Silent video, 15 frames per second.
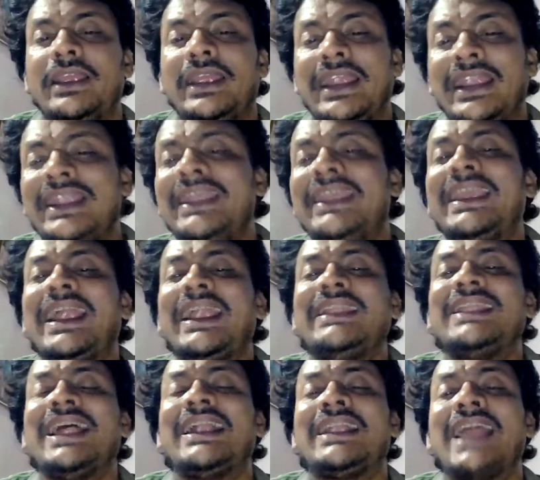indicate
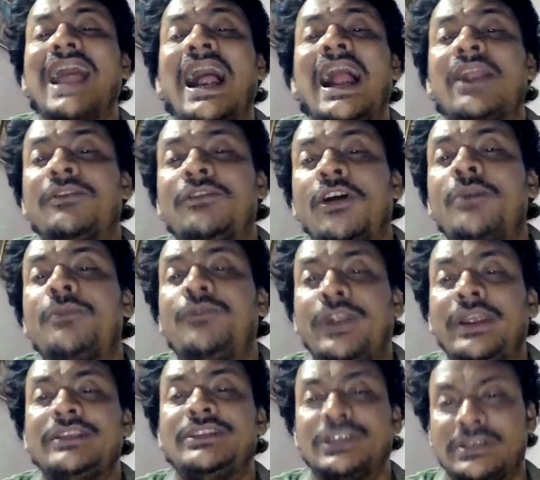that adverb
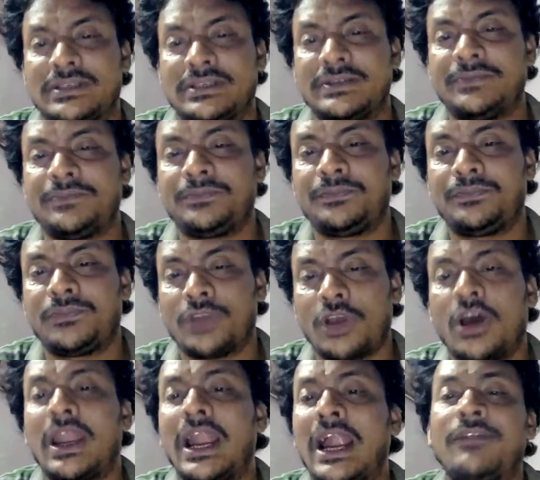phrases
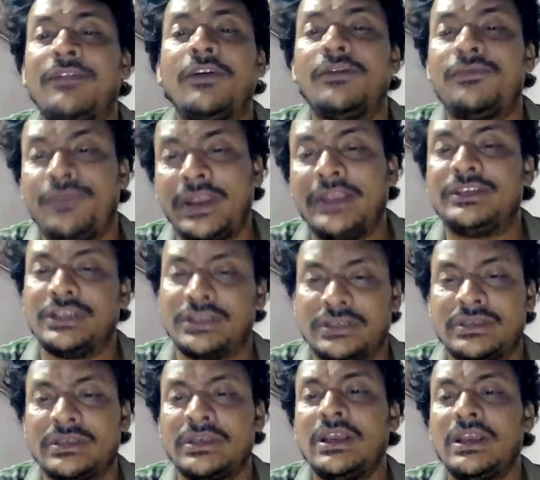or adverb
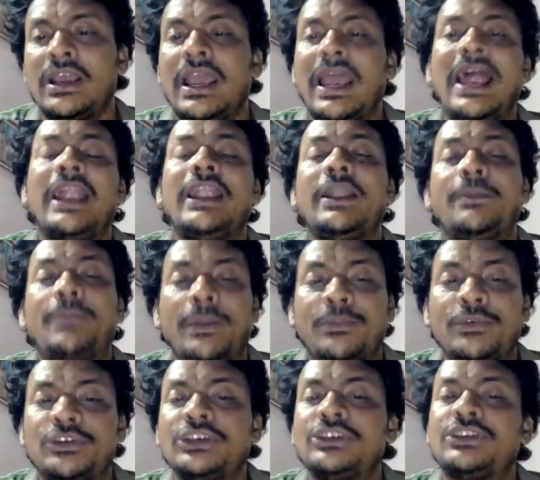phrases and the
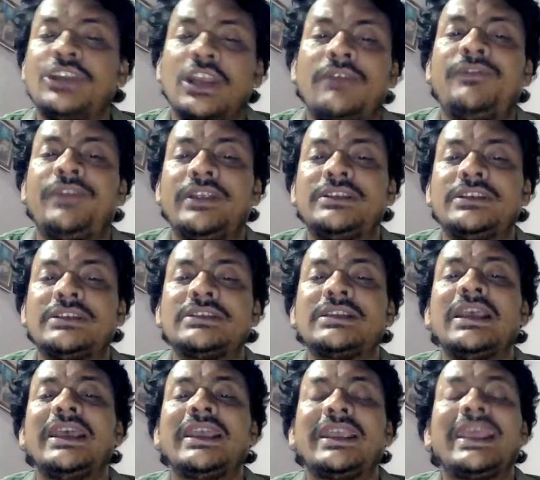prepositional phrases
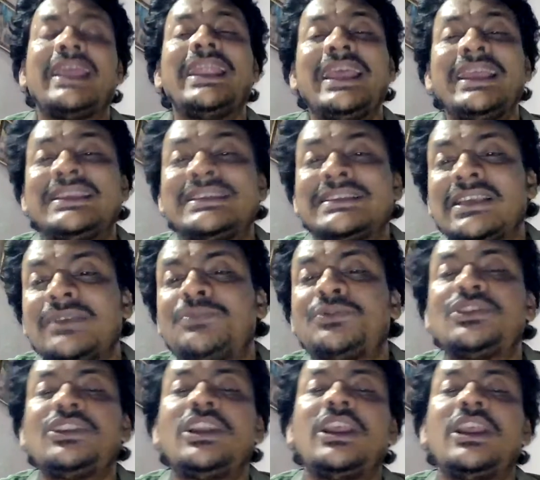can
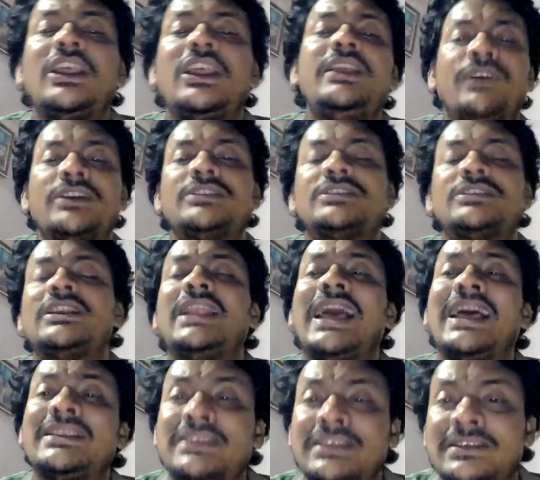exceptionally function
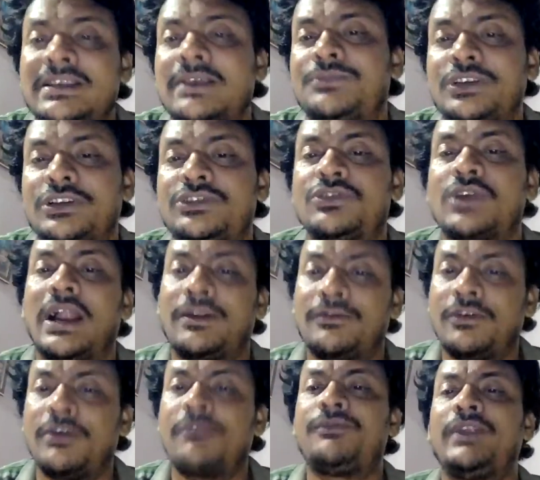as a subject. So
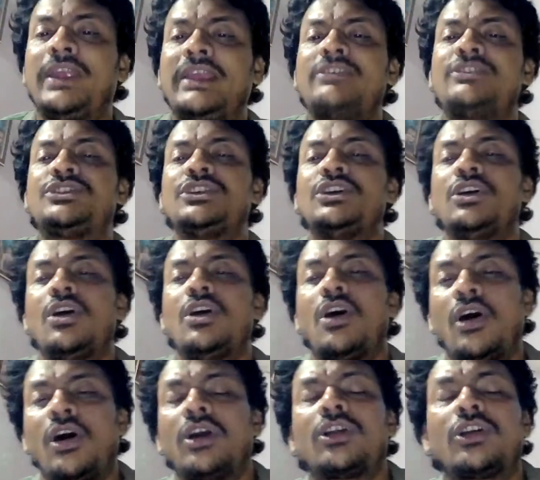adverb phrase
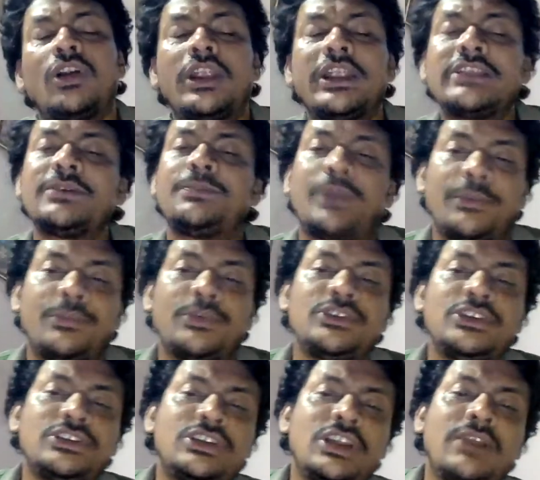or called as a
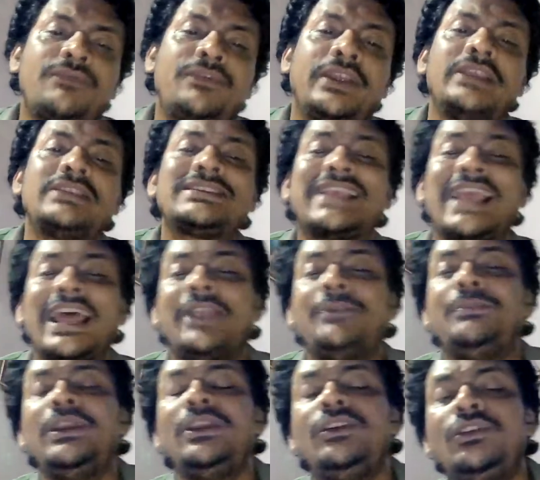prepositional phrase can
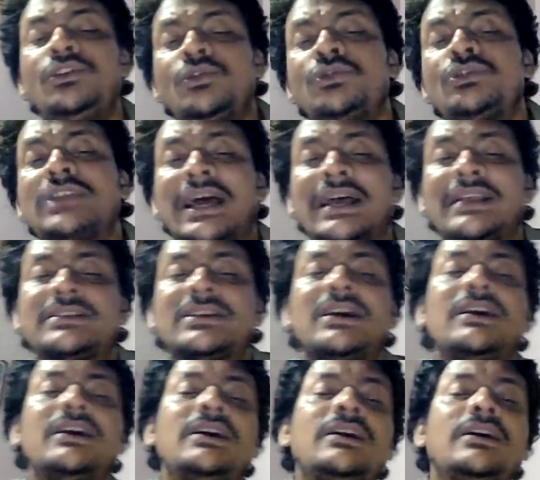be used as a
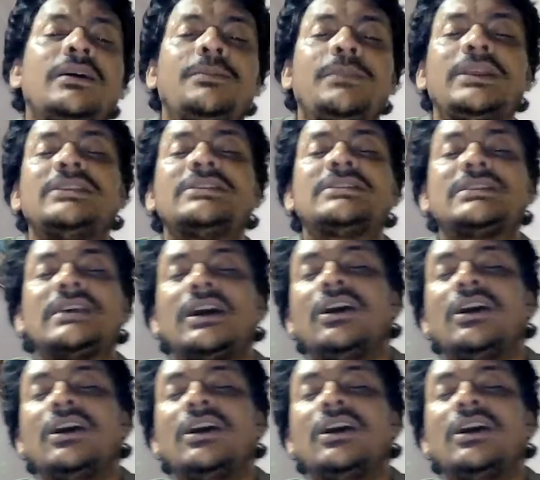means